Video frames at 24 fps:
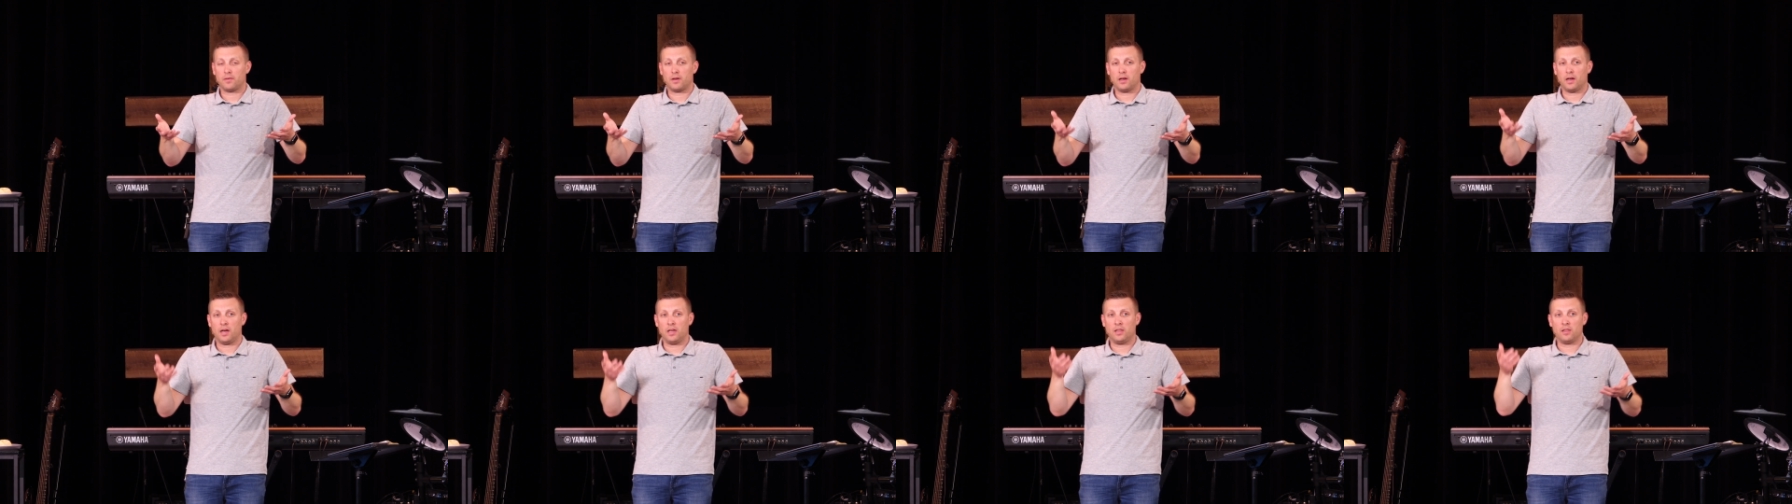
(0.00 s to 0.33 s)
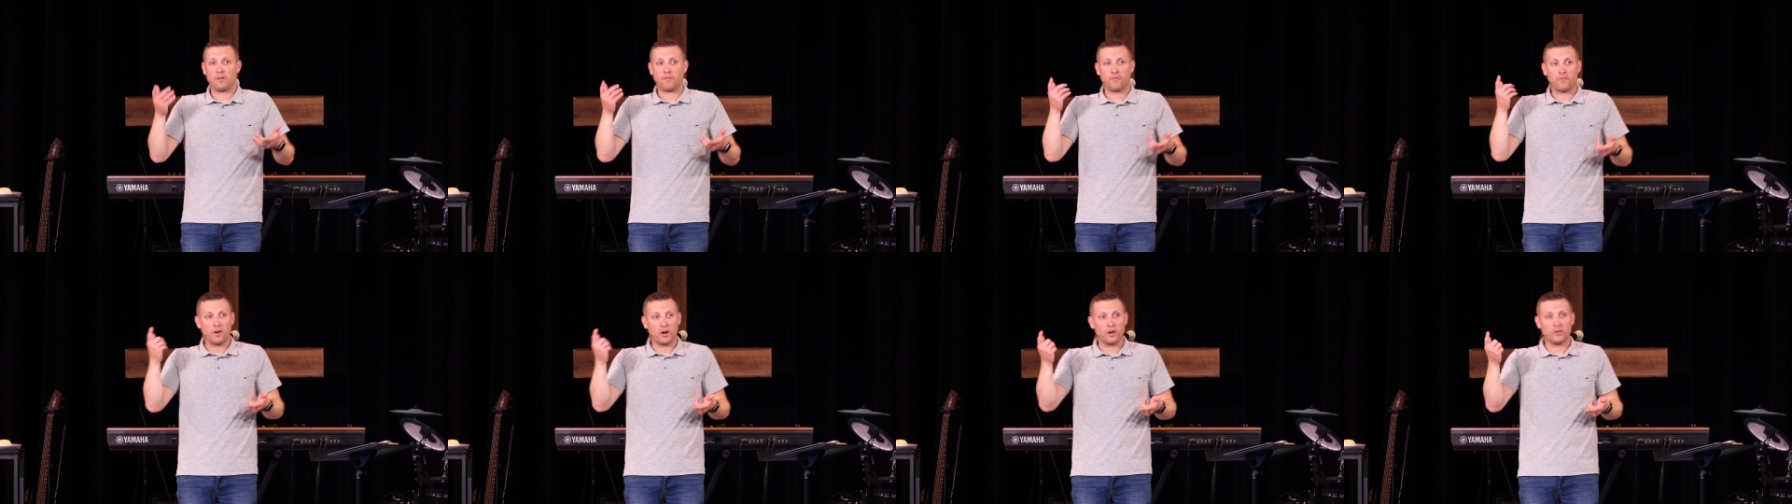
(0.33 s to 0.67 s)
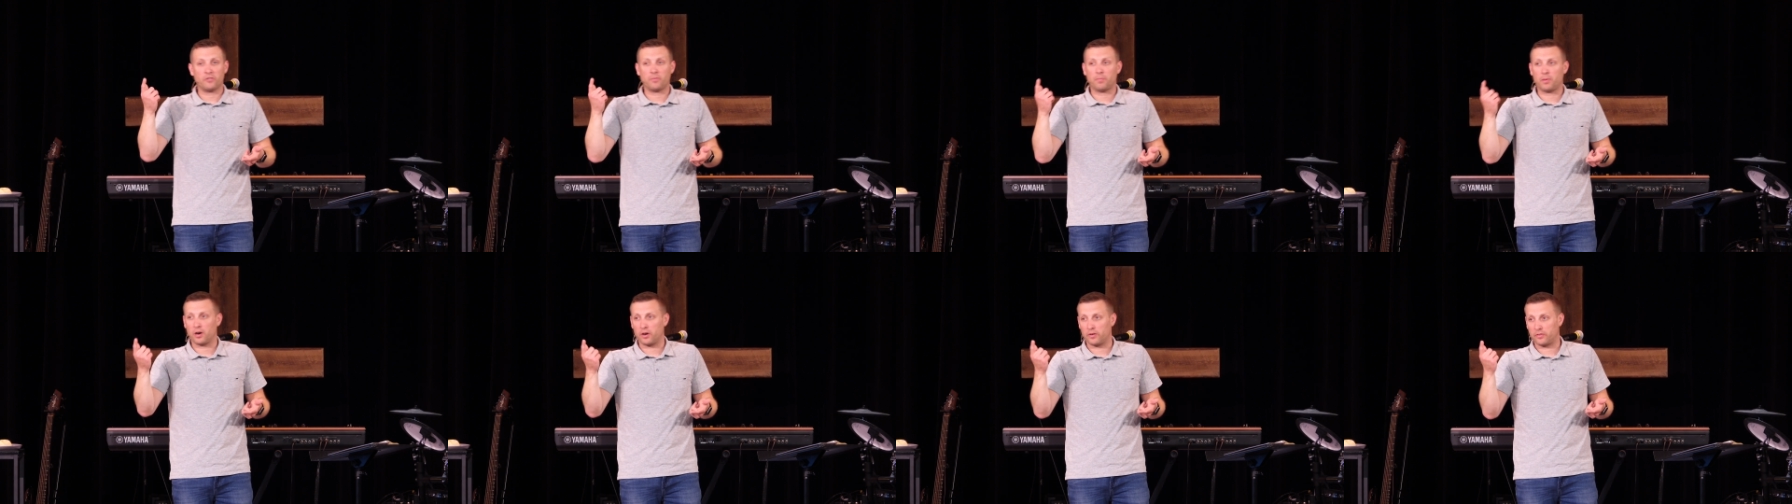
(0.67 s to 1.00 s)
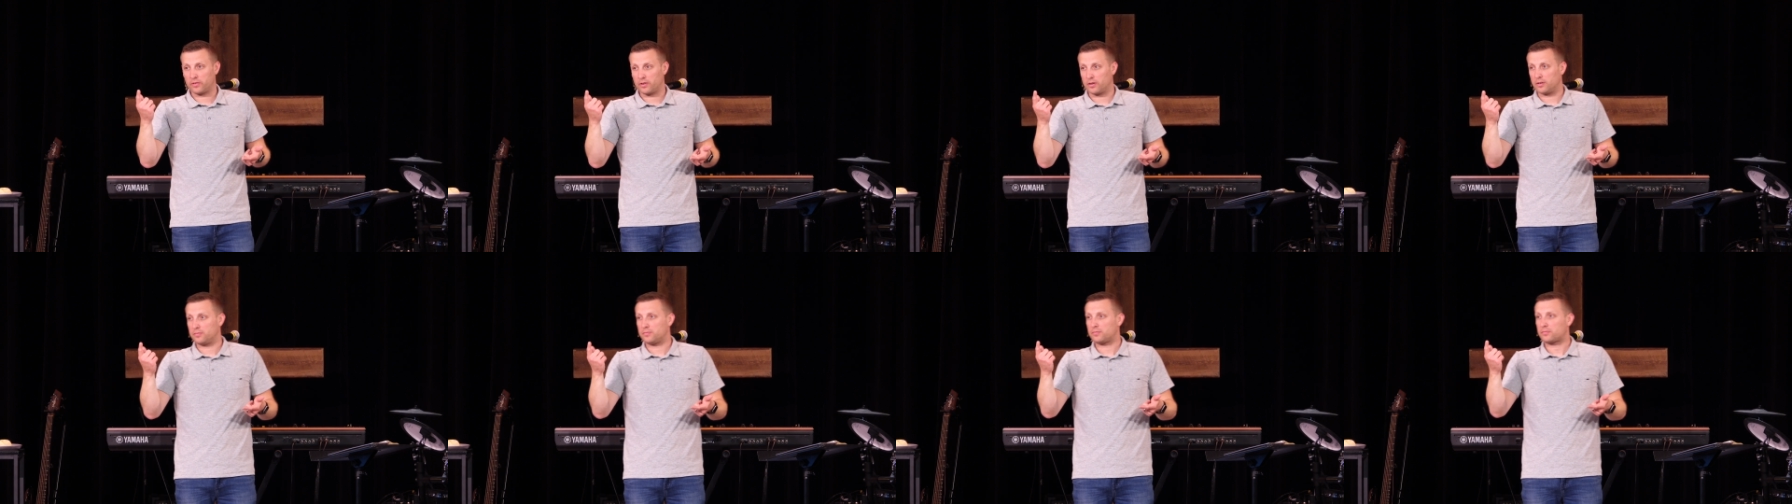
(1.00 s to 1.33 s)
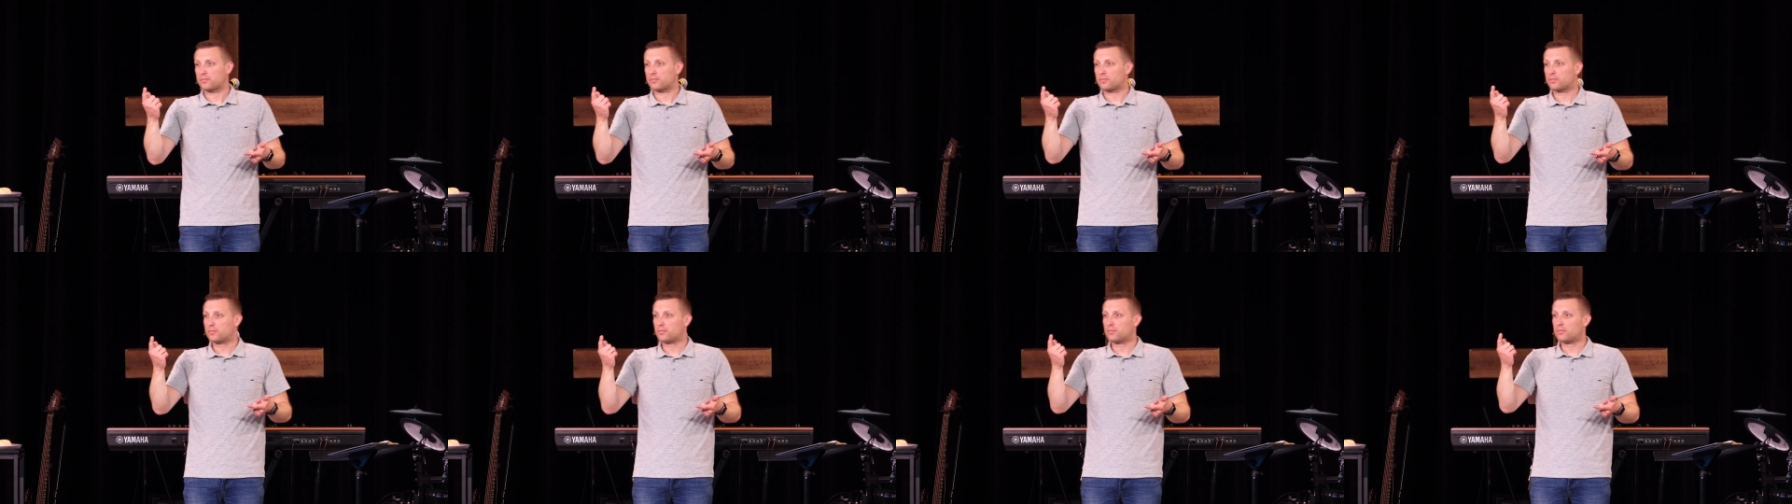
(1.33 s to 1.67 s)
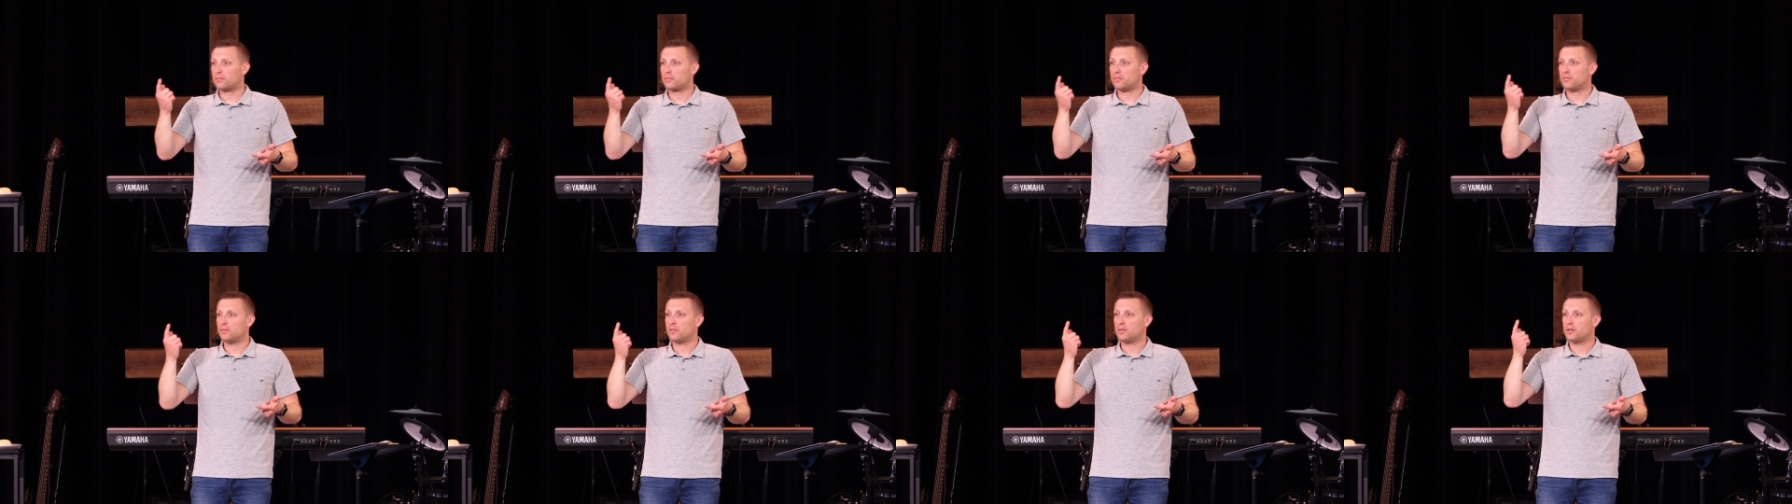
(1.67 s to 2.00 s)
And the first person
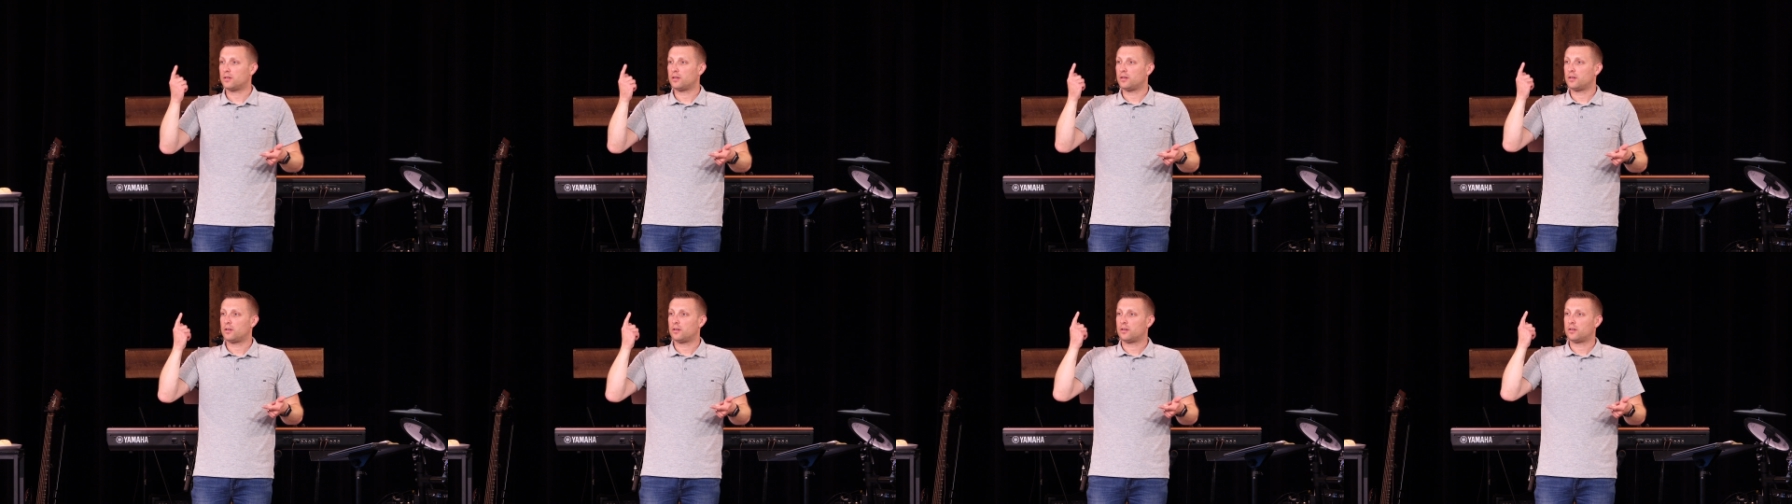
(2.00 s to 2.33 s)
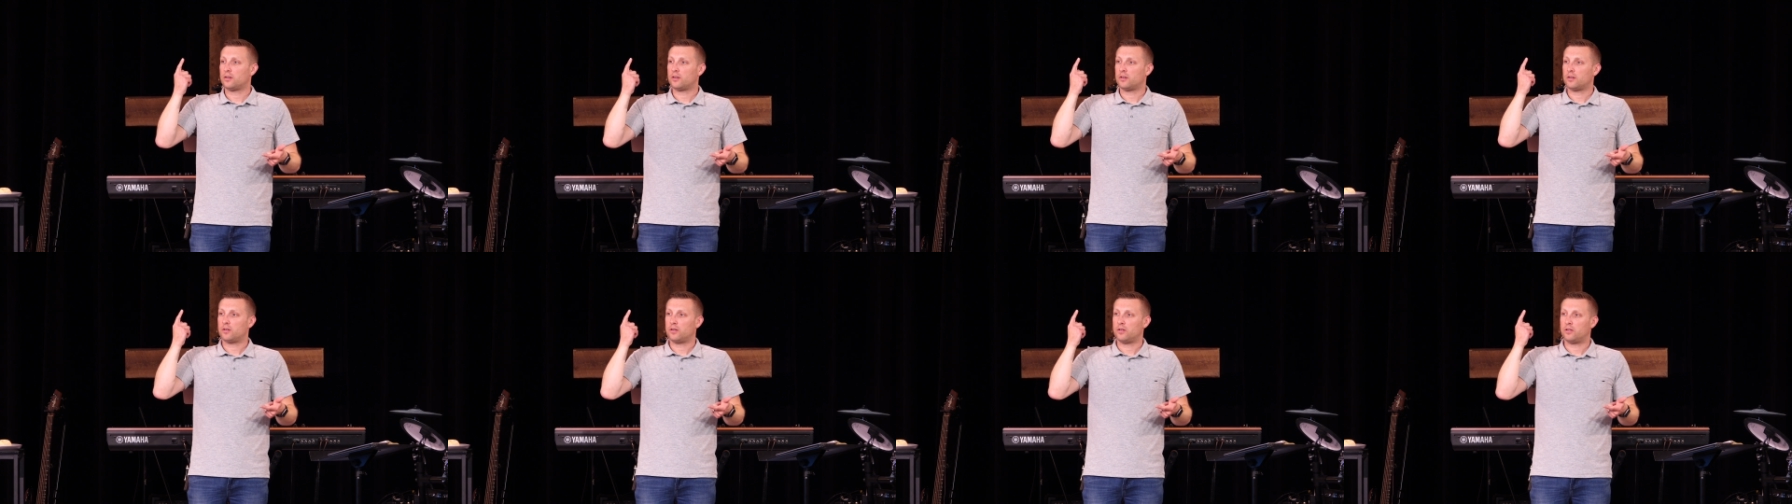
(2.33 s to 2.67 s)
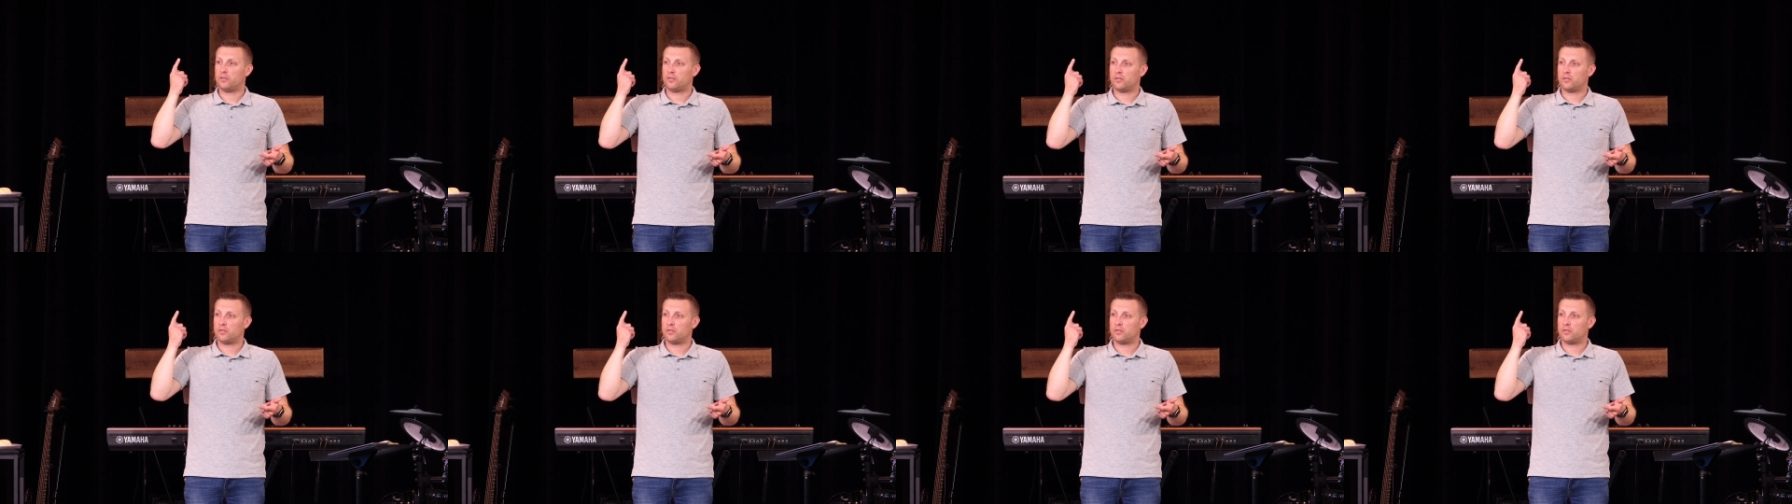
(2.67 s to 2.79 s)
who